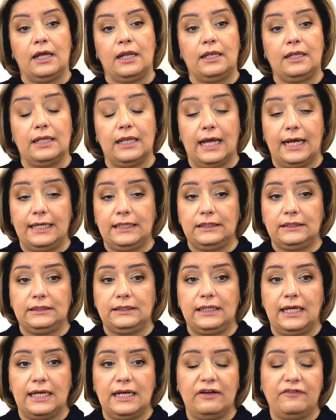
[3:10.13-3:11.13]
light
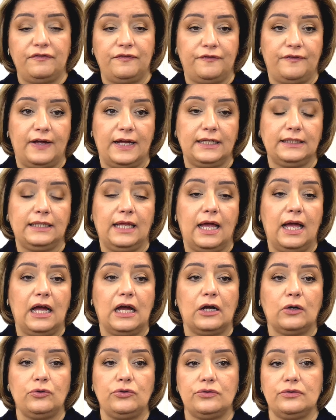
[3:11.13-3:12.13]
can affect
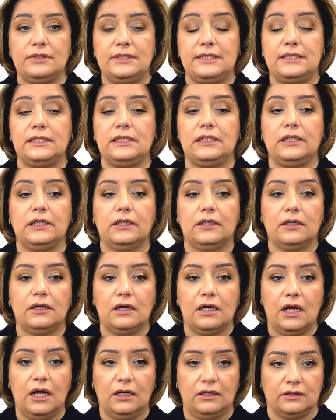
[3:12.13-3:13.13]
how you see
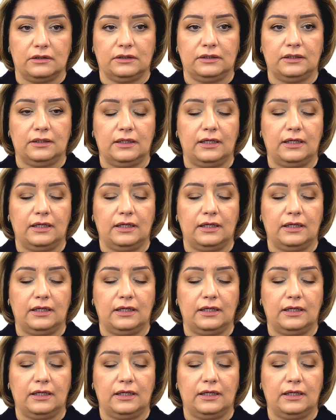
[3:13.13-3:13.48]
color.